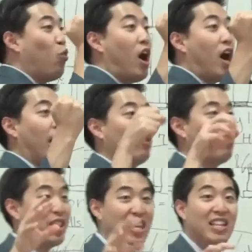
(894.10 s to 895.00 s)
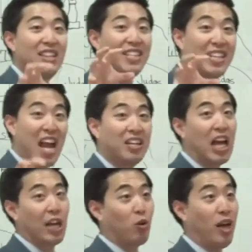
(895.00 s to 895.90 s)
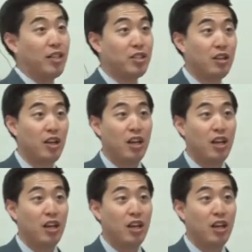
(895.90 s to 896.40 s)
one within this Antichrist.